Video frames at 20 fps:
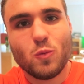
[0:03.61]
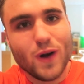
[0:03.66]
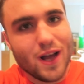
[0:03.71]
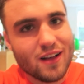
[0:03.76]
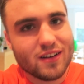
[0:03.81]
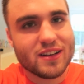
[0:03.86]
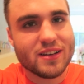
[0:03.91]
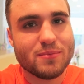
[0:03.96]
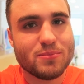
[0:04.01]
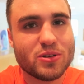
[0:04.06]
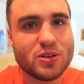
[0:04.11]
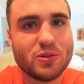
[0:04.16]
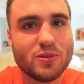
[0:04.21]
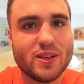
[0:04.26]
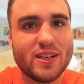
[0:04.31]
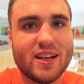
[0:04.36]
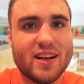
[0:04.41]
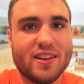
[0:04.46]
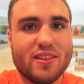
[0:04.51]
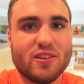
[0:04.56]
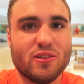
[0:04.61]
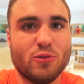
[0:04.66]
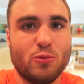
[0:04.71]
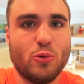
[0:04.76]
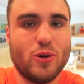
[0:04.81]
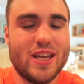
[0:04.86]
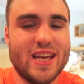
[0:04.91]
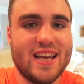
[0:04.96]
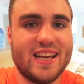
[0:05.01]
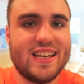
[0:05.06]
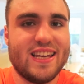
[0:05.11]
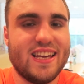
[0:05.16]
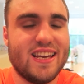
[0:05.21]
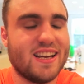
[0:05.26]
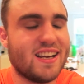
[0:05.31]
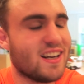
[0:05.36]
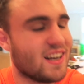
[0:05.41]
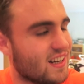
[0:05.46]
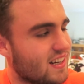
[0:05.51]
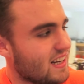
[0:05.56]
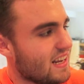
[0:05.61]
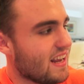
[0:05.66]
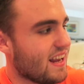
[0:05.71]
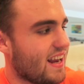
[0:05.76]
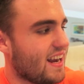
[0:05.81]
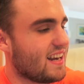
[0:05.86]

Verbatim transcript: Welcome to another week here.